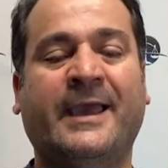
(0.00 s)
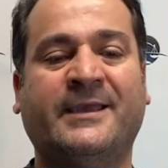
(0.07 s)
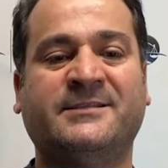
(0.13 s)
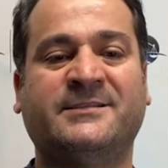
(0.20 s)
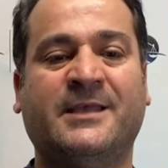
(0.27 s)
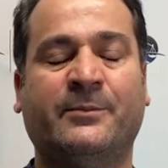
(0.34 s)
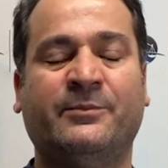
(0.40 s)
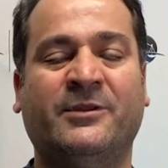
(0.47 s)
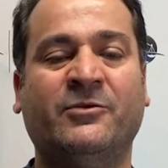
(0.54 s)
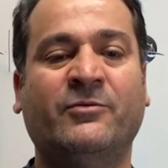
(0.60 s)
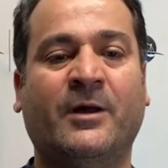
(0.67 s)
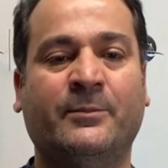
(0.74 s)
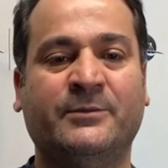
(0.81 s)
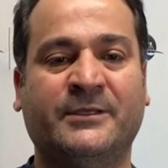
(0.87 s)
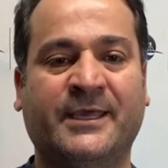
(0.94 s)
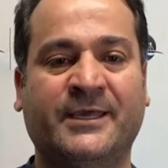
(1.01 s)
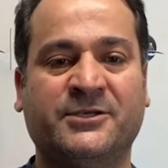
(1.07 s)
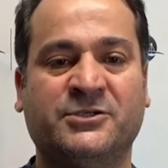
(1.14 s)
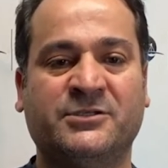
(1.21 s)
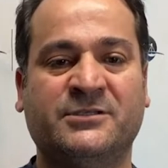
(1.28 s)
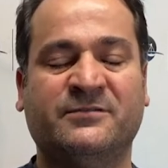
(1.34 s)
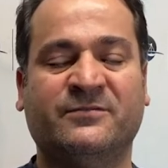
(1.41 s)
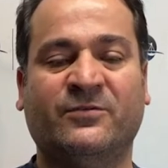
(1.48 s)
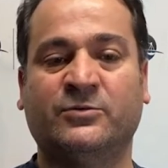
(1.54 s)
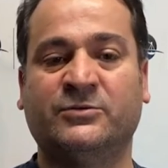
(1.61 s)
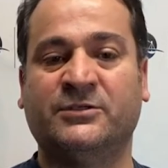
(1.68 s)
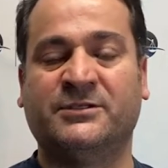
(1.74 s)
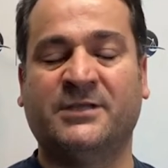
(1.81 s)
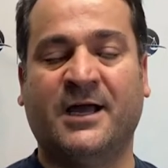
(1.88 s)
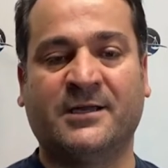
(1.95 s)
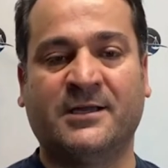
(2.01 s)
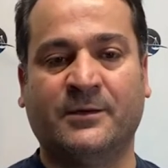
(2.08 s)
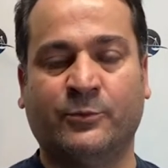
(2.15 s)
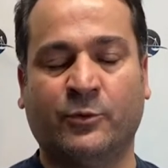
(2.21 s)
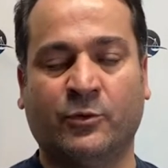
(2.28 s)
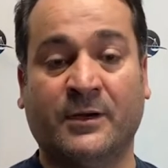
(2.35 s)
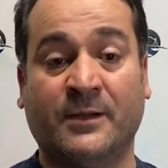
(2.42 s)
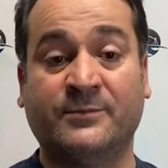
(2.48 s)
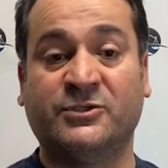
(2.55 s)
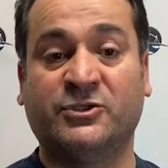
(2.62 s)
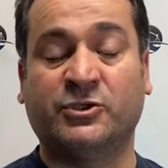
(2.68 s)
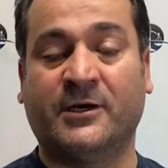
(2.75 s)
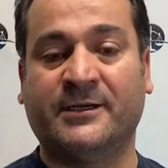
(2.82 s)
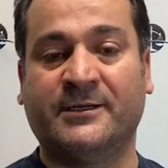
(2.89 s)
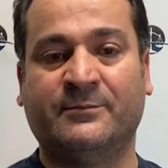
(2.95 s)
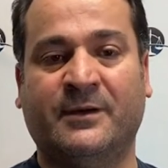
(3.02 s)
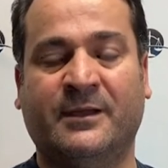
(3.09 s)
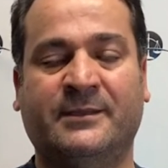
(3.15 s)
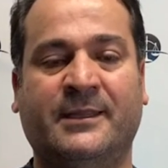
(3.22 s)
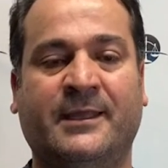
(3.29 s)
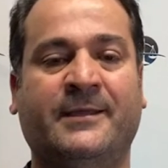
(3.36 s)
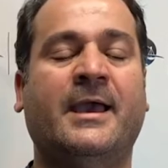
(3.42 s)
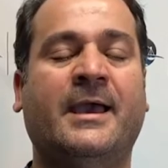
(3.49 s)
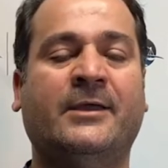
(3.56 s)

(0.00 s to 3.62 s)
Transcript: accept new applications for the DACA program starting Monday,